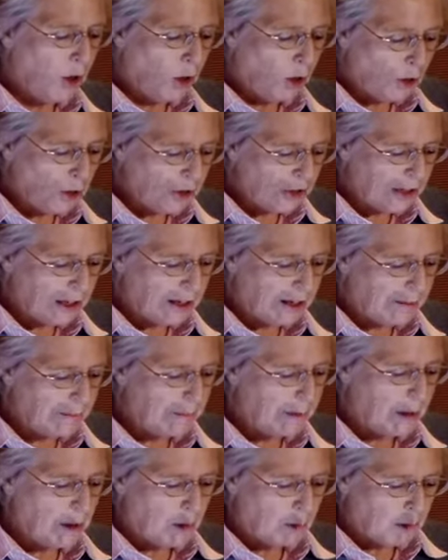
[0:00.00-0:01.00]
Rodin
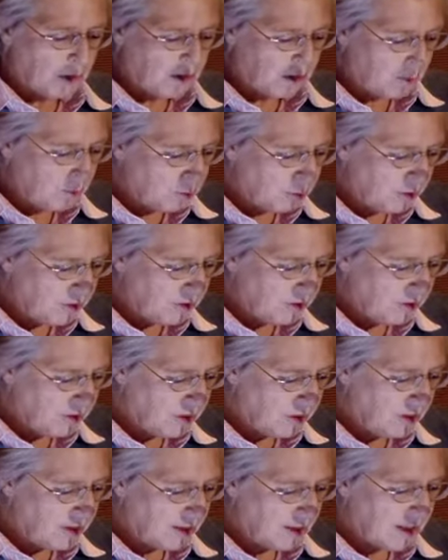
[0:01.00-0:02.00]
was
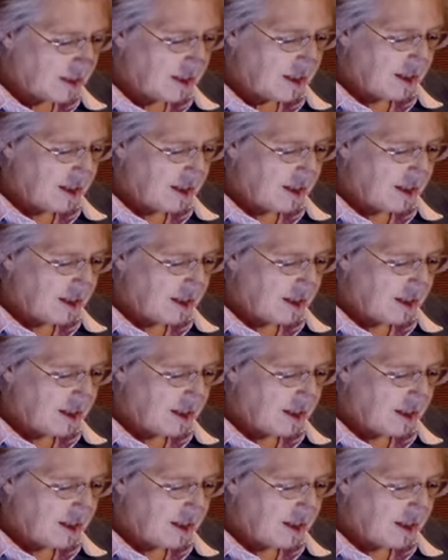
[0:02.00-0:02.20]
imprisoned